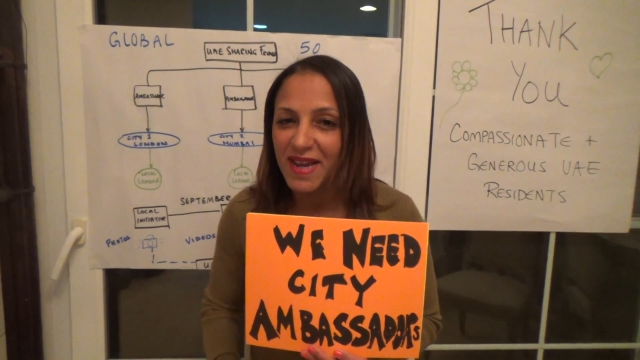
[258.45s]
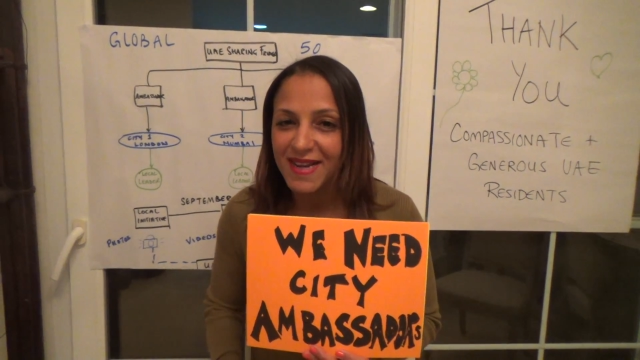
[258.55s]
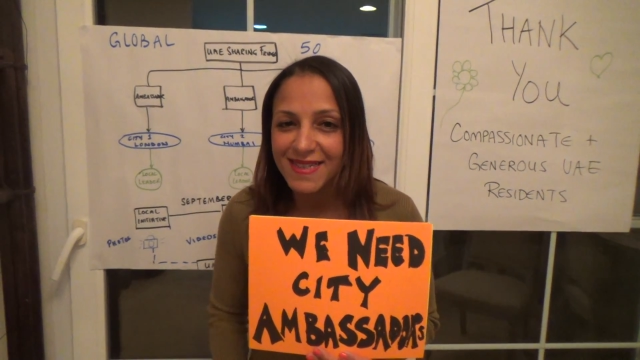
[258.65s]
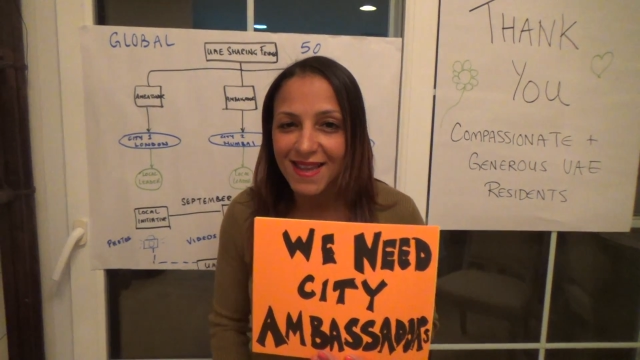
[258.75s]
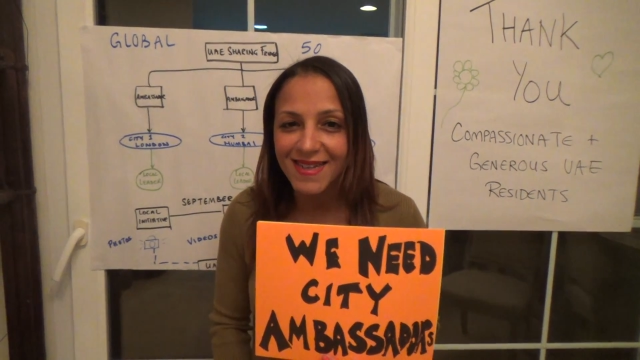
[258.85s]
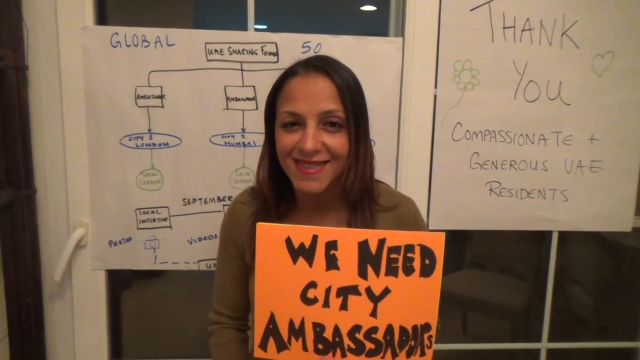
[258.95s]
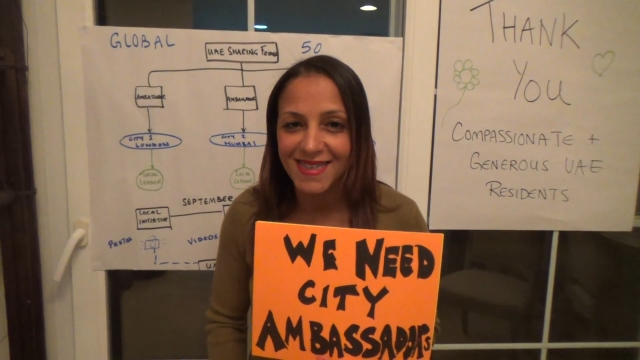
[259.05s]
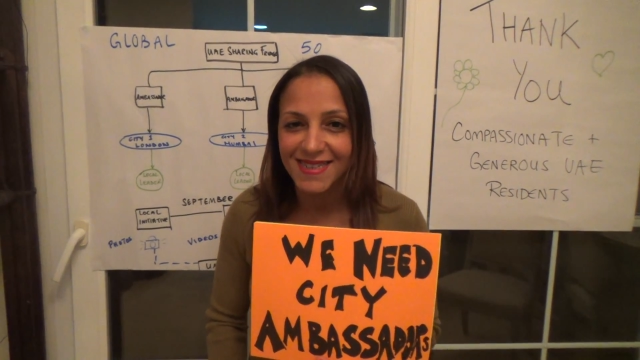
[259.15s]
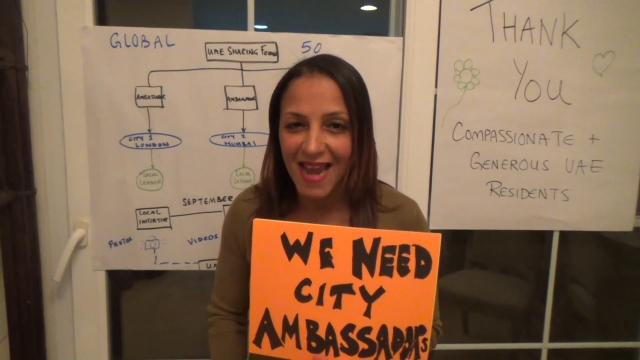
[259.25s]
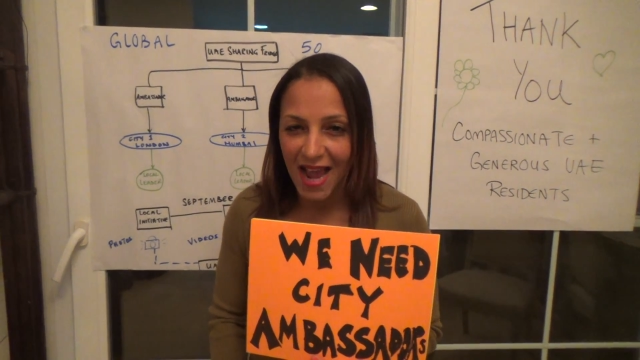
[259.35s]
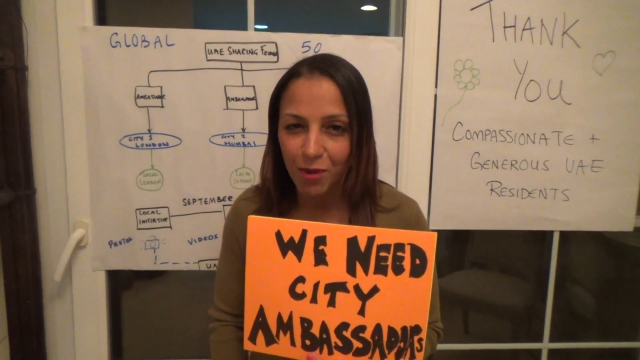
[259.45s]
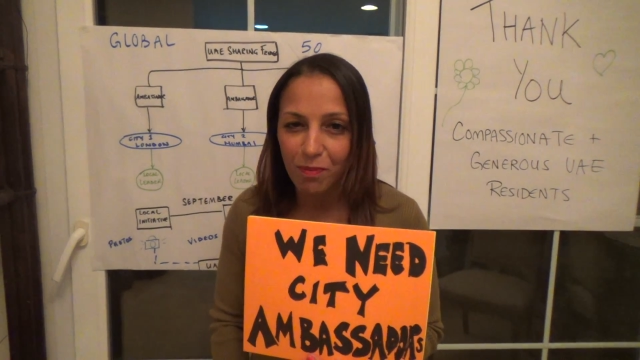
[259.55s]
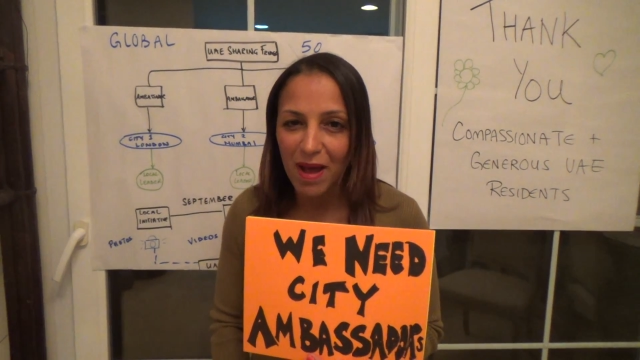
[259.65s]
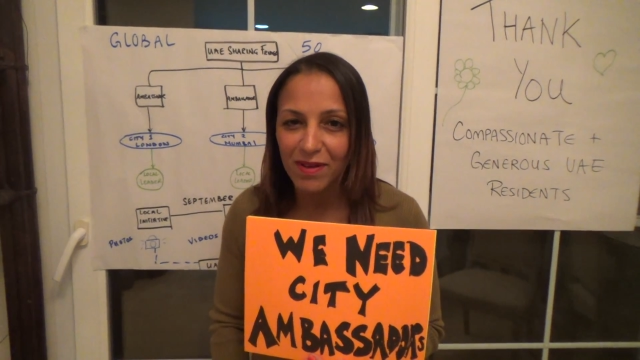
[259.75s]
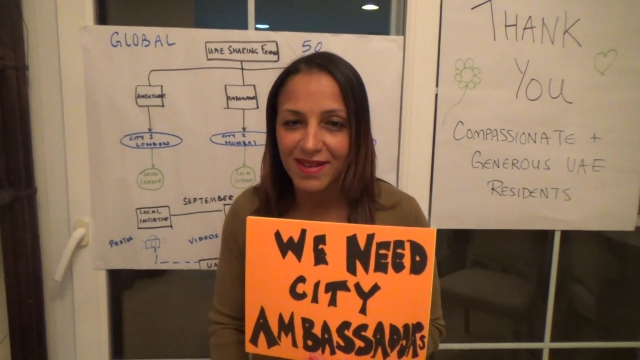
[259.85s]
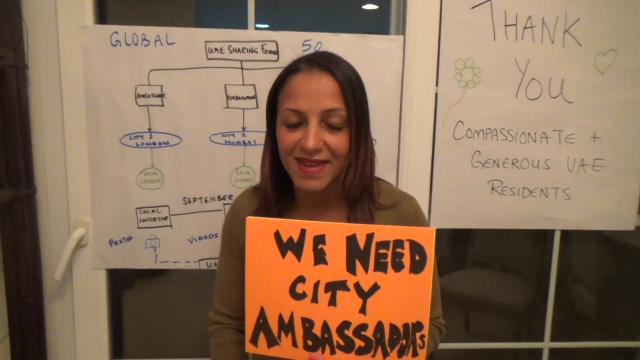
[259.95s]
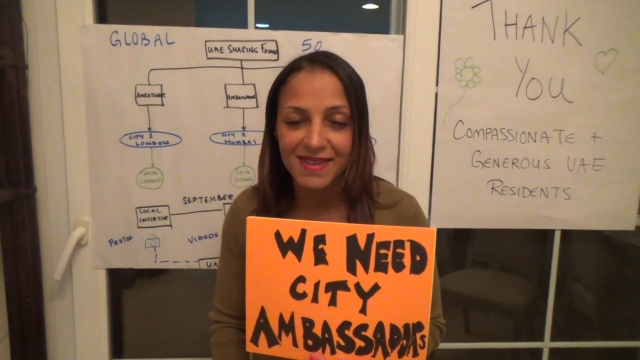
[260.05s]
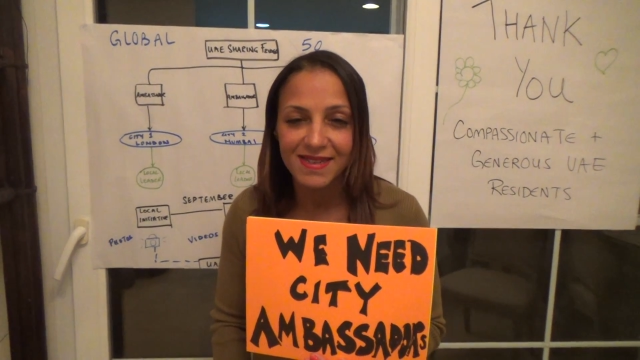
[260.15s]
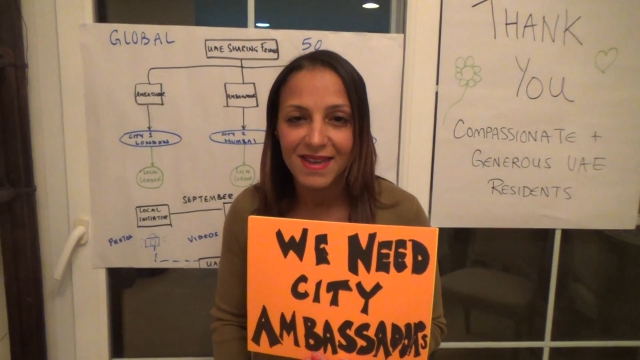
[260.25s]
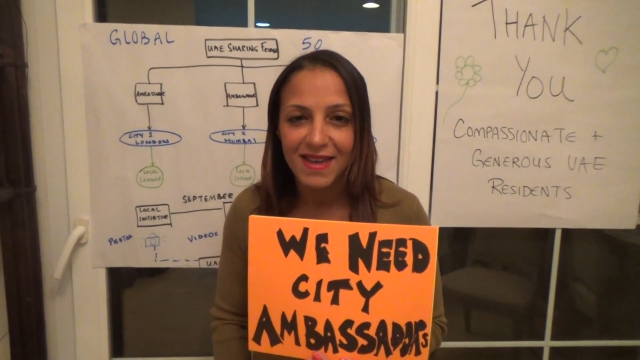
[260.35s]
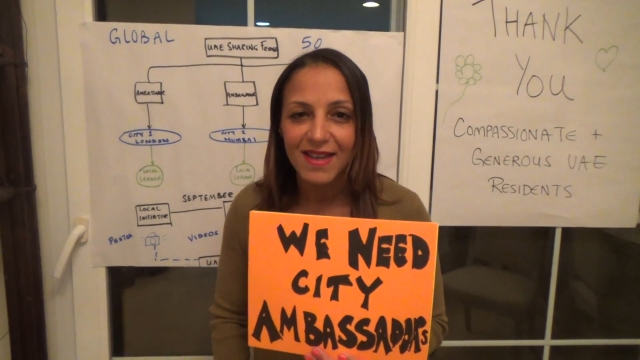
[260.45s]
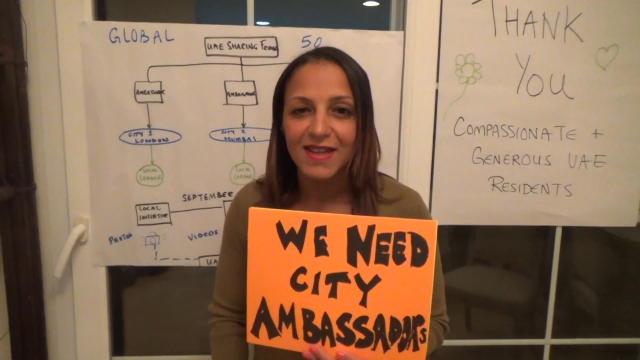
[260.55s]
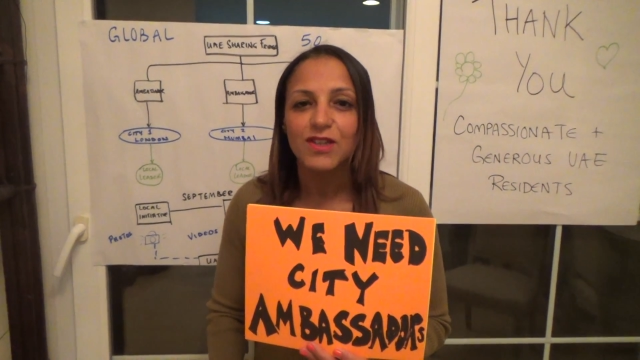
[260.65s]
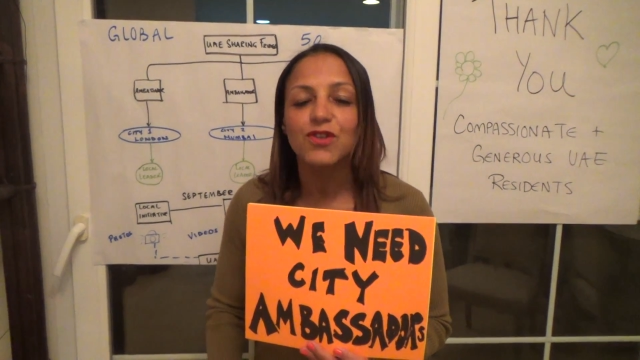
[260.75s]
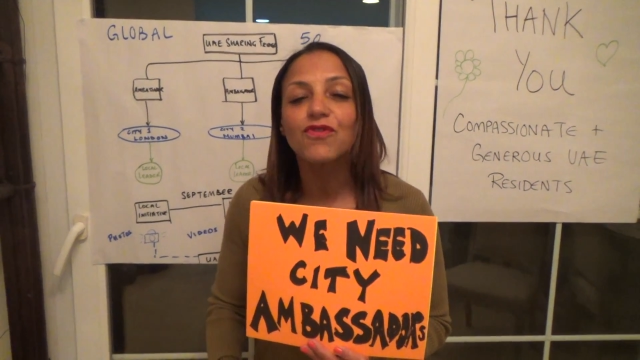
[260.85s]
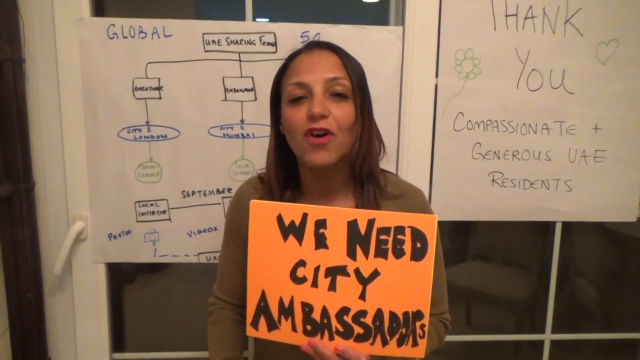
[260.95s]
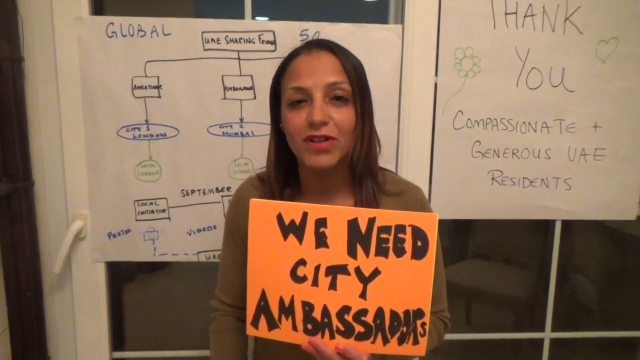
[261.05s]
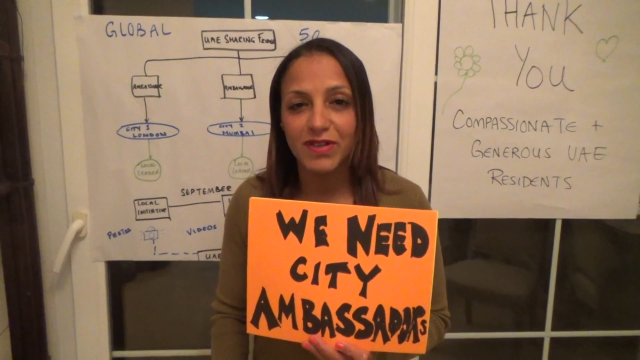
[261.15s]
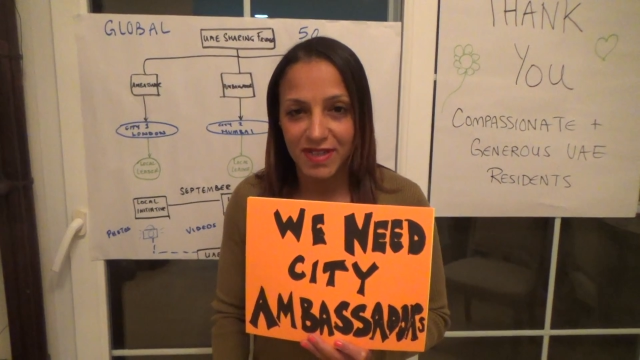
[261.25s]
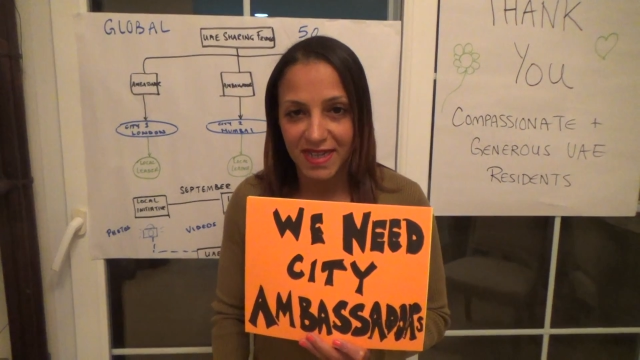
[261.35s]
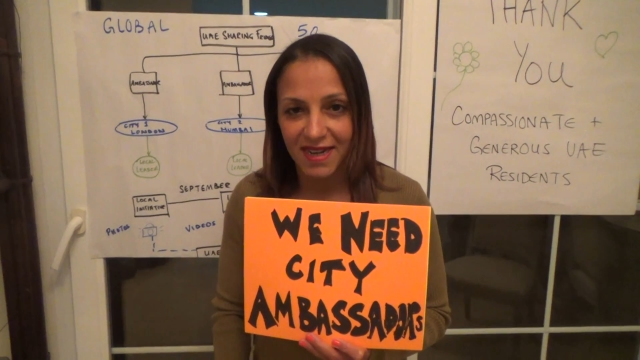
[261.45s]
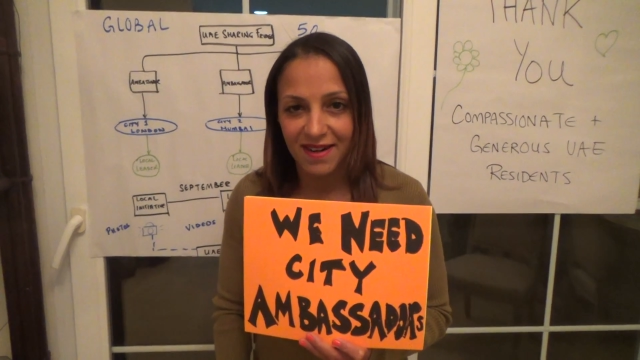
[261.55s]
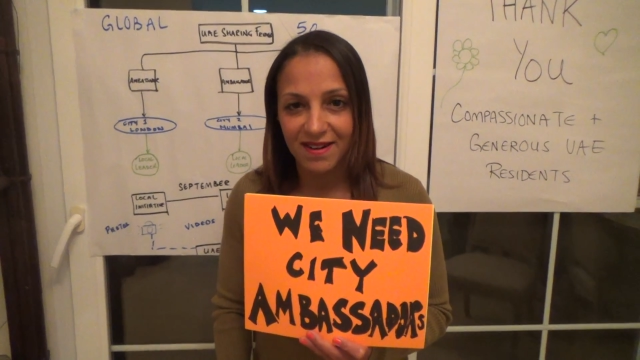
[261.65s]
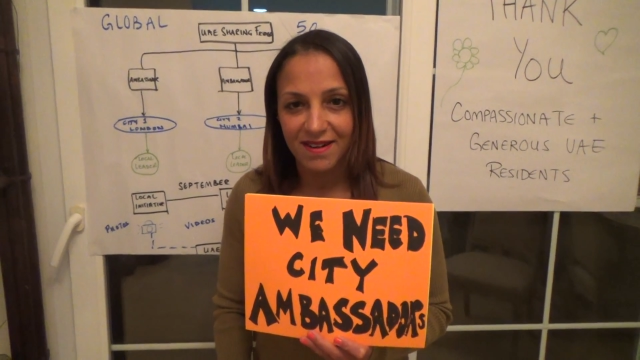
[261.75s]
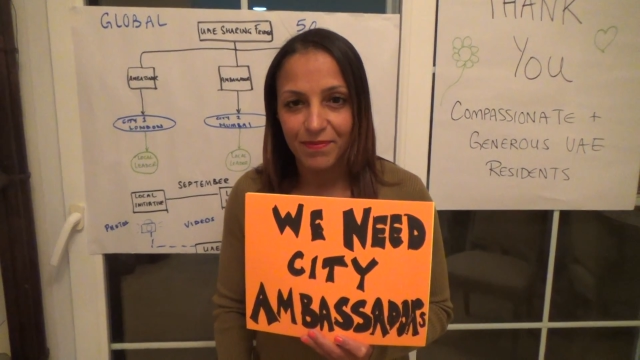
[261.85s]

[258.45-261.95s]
excited to help out in this, to volunteer.